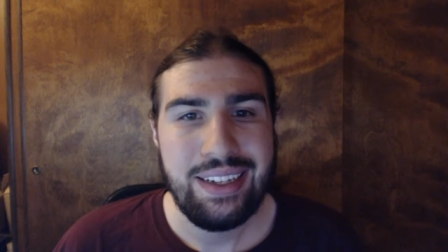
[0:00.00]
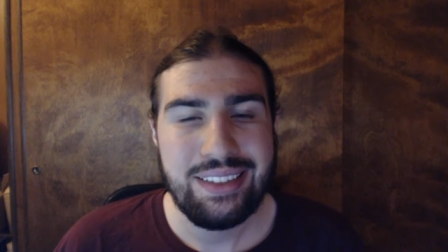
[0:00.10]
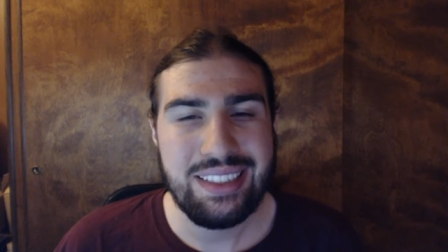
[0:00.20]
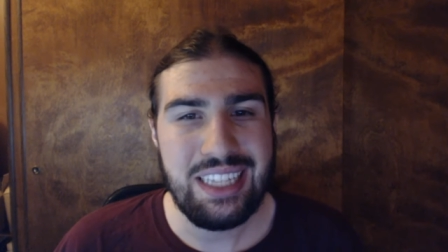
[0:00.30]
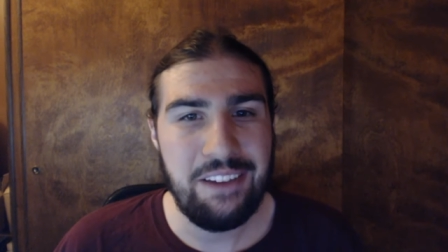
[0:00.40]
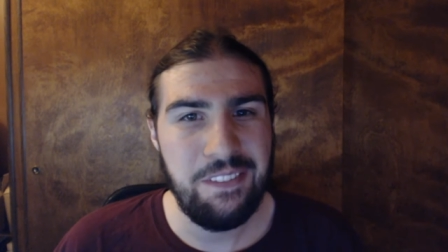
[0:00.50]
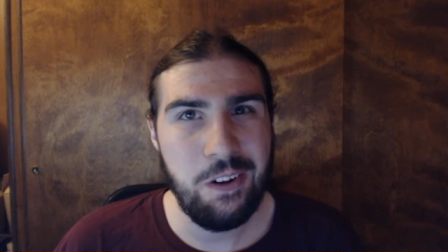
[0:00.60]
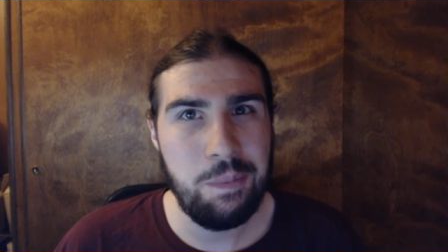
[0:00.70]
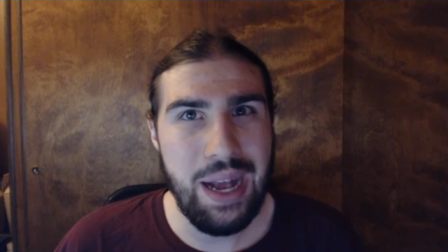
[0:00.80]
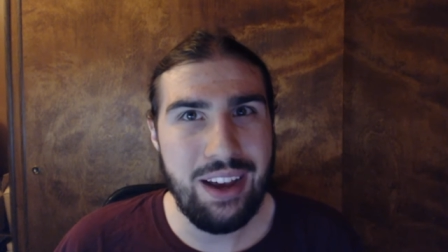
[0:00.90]
It's just I
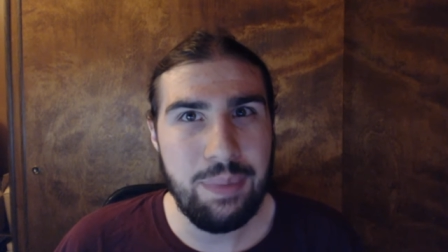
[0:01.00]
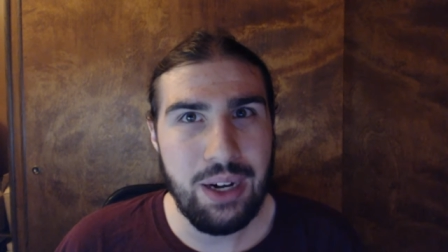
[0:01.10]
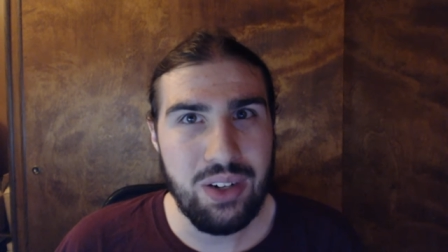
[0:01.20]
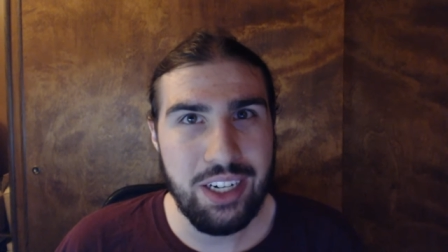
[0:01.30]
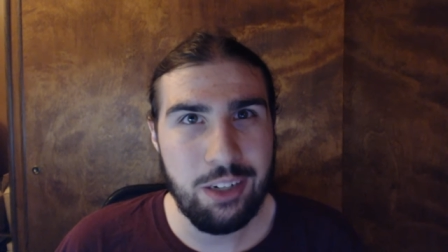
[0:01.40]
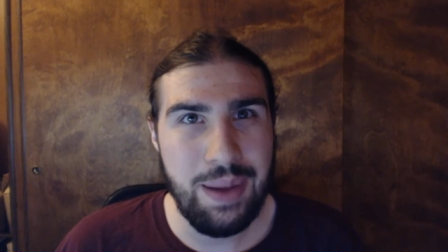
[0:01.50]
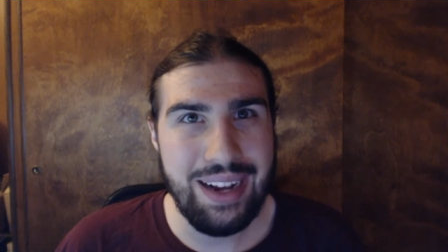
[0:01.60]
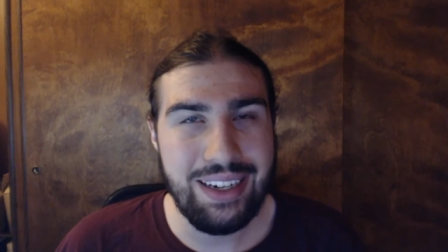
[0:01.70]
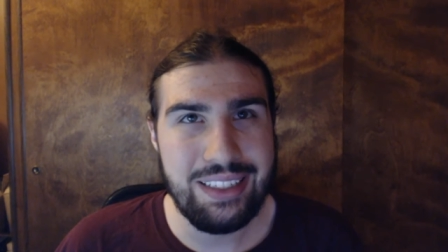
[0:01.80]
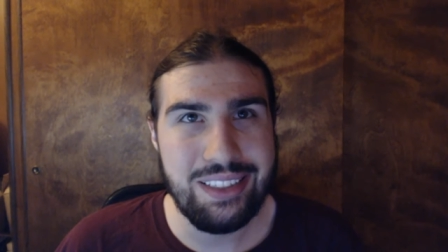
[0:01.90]
feel bad about cutting
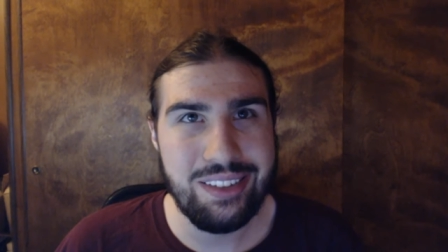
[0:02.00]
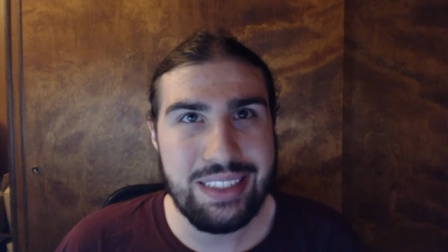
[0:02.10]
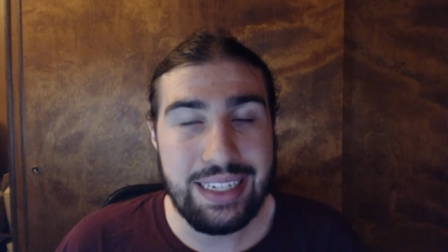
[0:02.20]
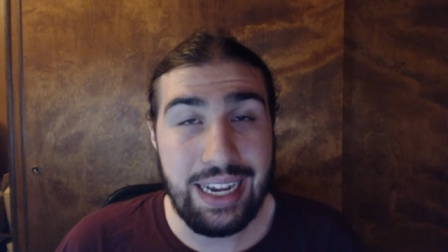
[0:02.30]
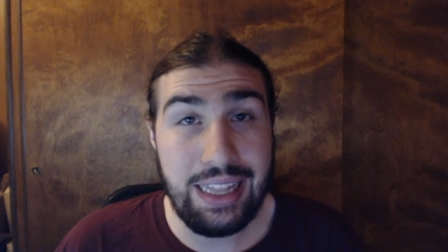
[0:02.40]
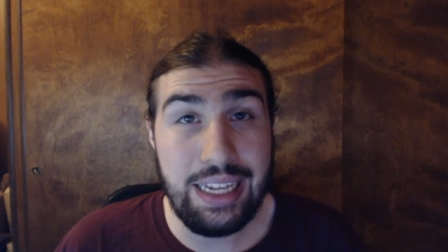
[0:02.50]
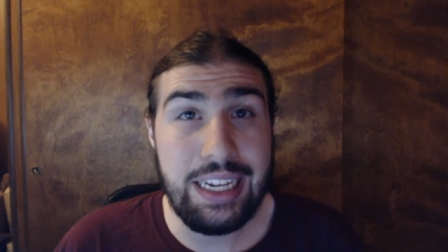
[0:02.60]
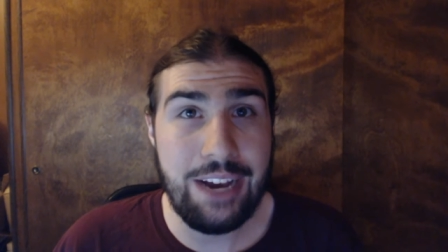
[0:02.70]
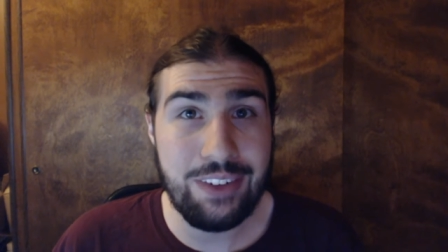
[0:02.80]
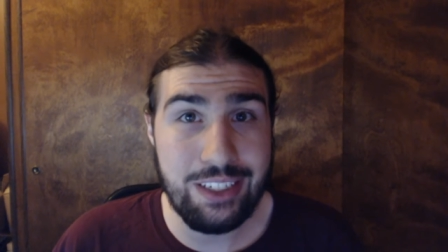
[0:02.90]
back in a series. Like I like
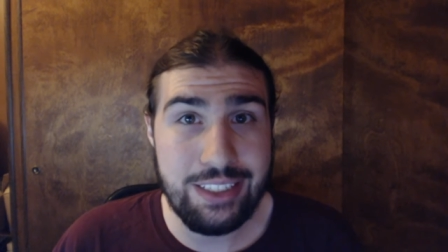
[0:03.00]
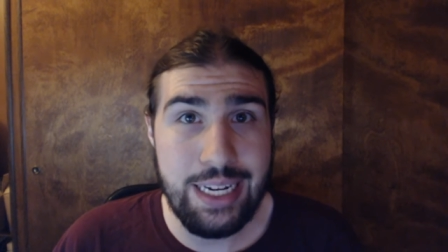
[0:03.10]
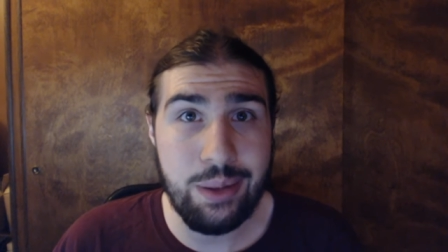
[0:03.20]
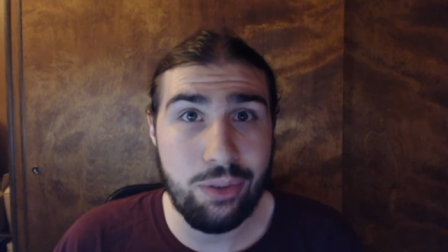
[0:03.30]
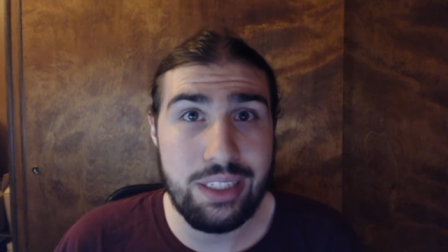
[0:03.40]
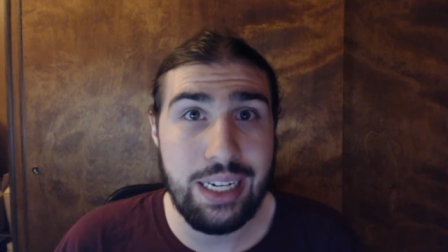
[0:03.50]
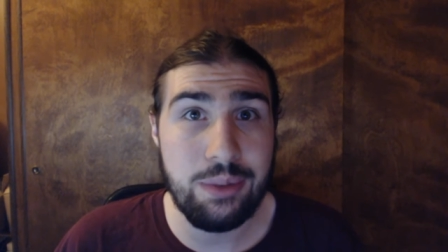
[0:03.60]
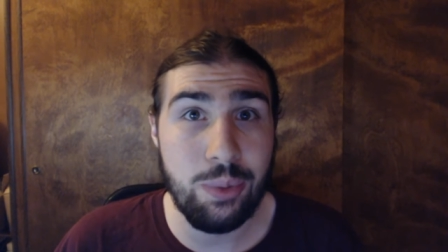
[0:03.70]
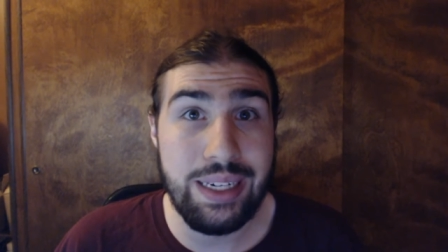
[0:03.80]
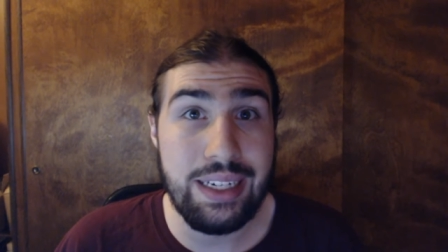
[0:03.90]
having Untamed three
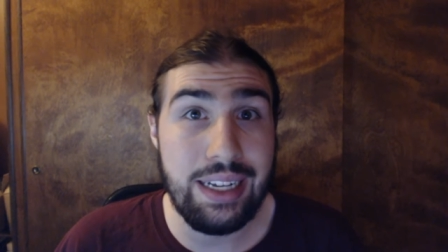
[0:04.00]
times a week.